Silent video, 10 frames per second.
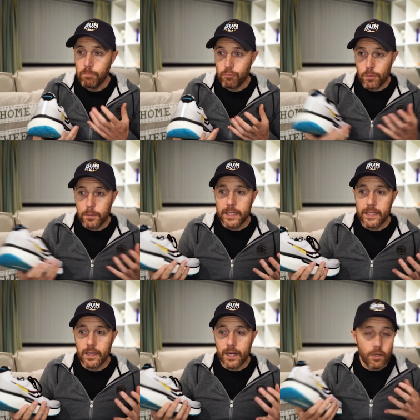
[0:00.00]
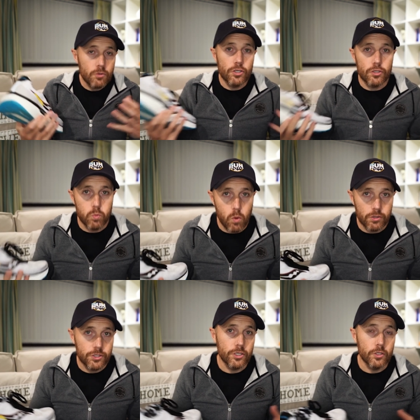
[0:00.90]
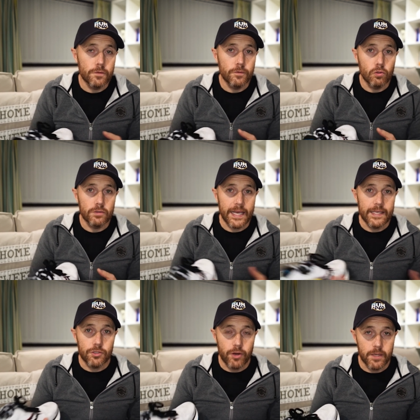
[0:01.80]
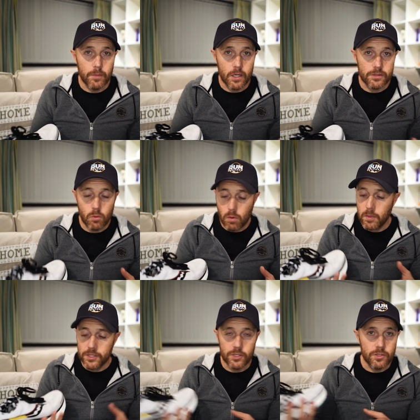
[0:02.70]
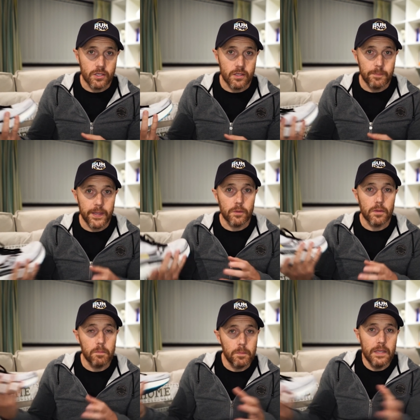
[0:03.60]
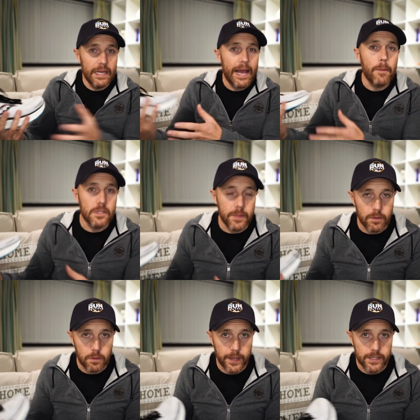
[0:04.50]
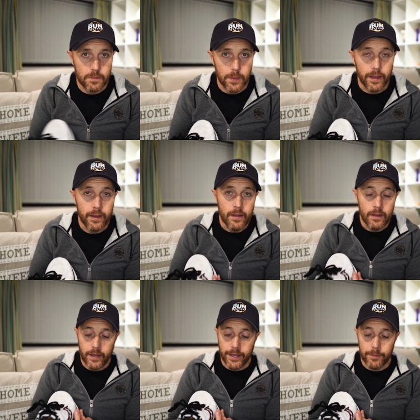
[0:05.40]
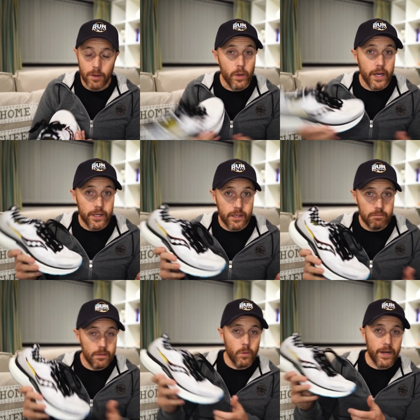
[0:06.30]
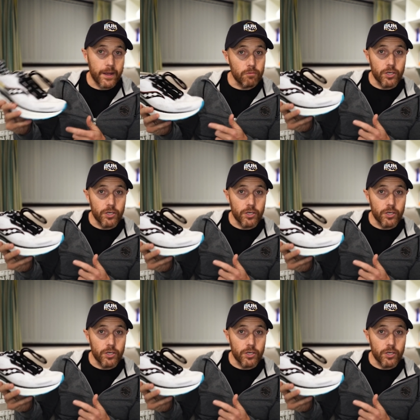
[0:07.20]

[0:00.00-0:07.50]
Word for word: probably I don't just want shoes for daily training miles. I want my shoes to pick up the, allow me to pick up the pace a bit. Uh, and when I went out and